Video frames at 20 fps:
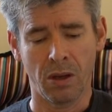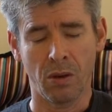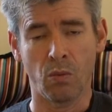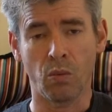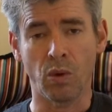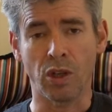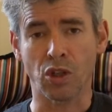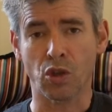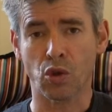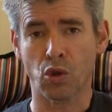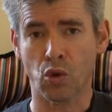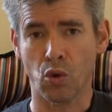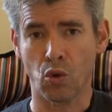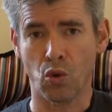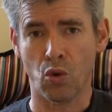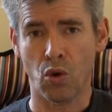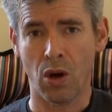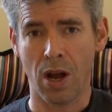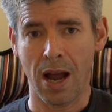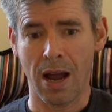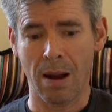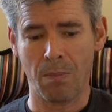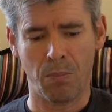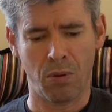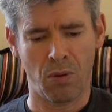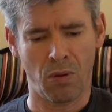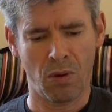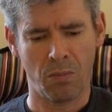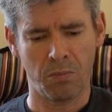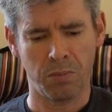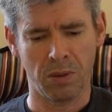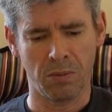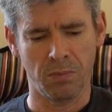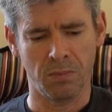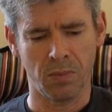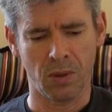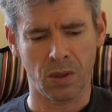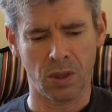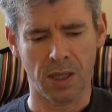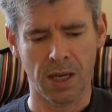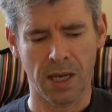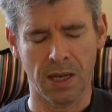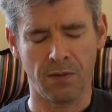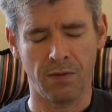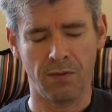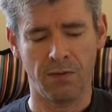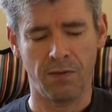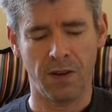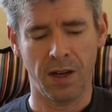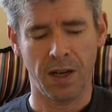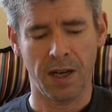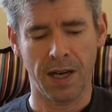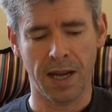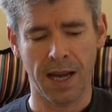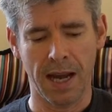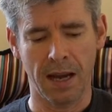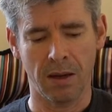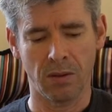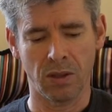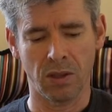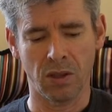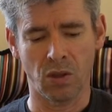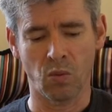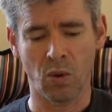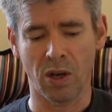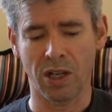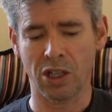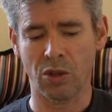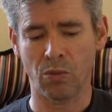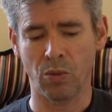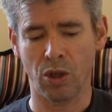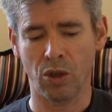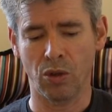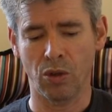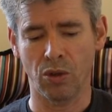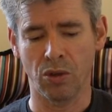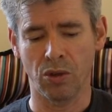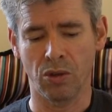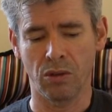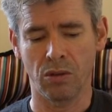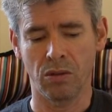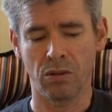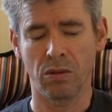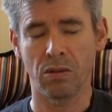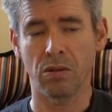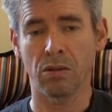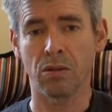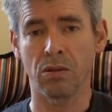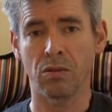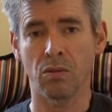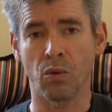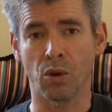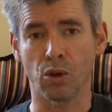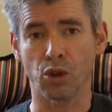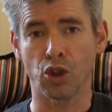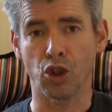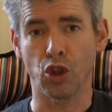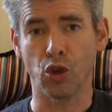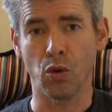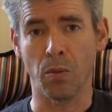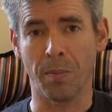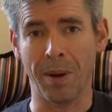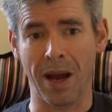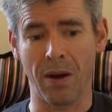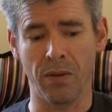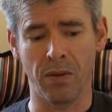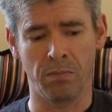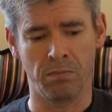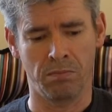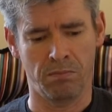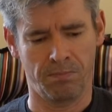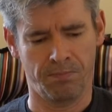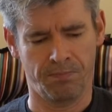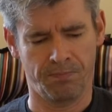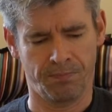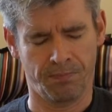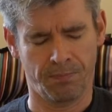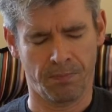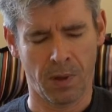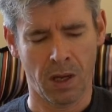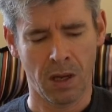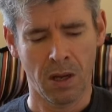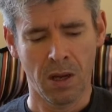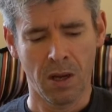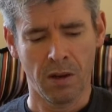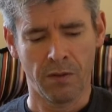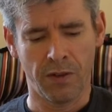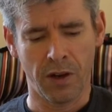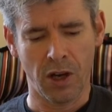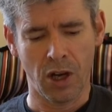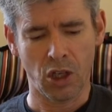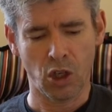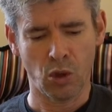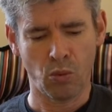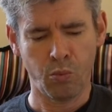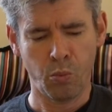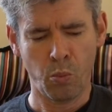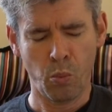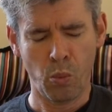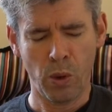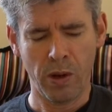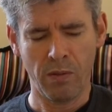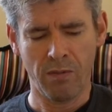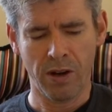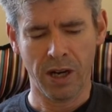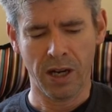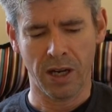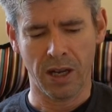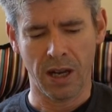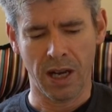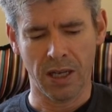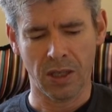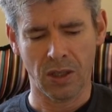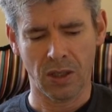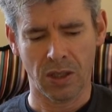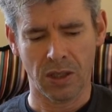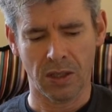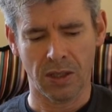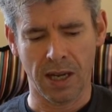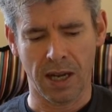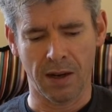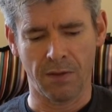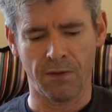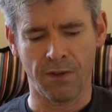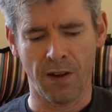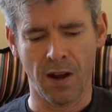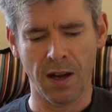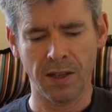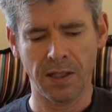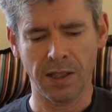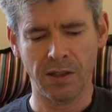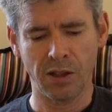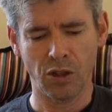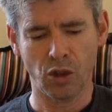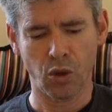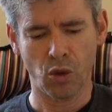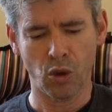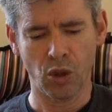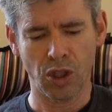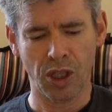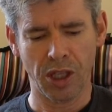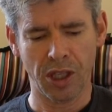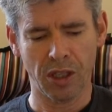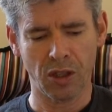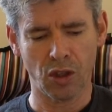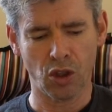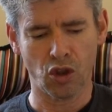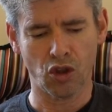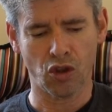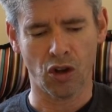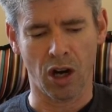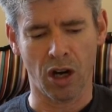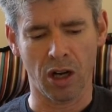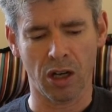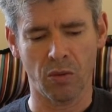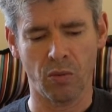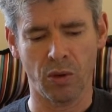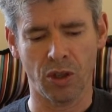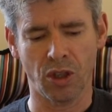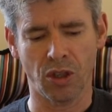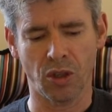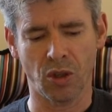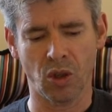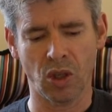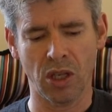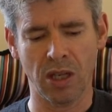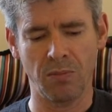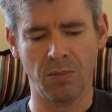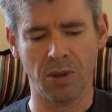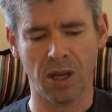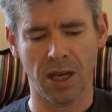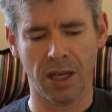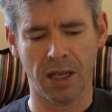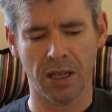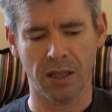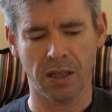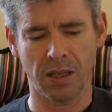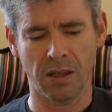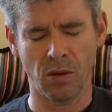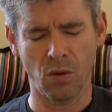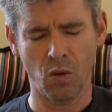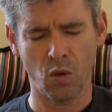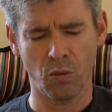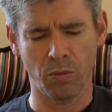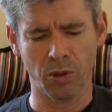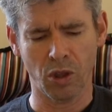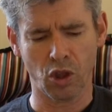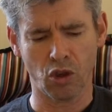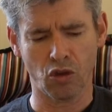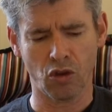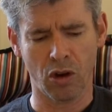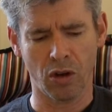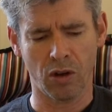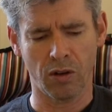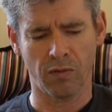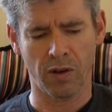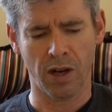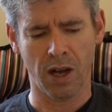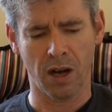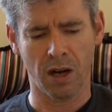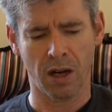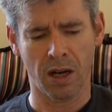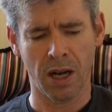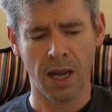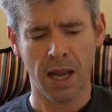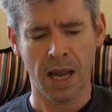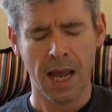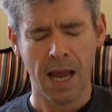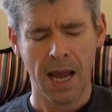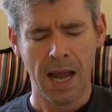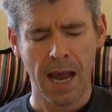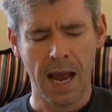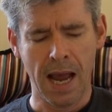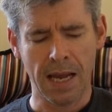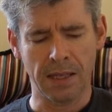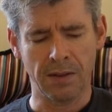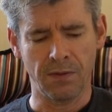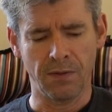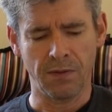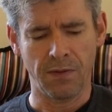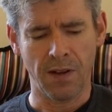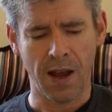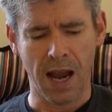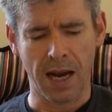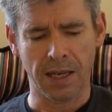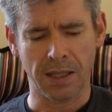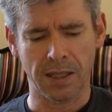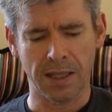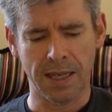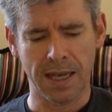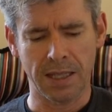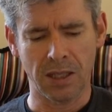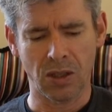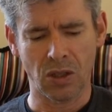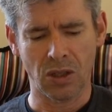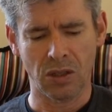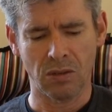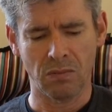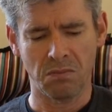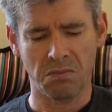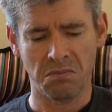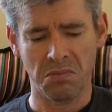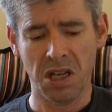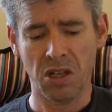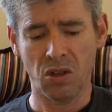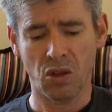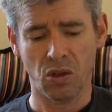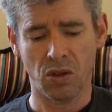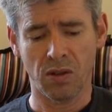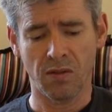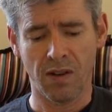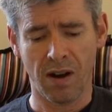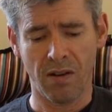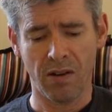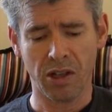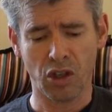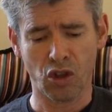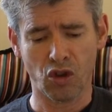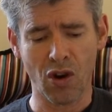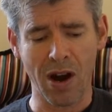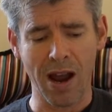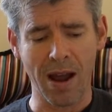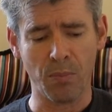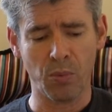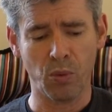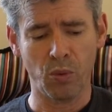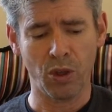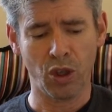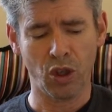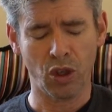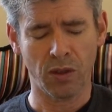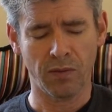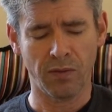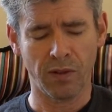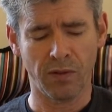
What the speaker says: We saw our problems and figured out, as well as we could, what to do about them. First, we realised that finding the toy tinker's truck, which had seemed like an enormous stroke of luck, had in fact led us into the very trap we should have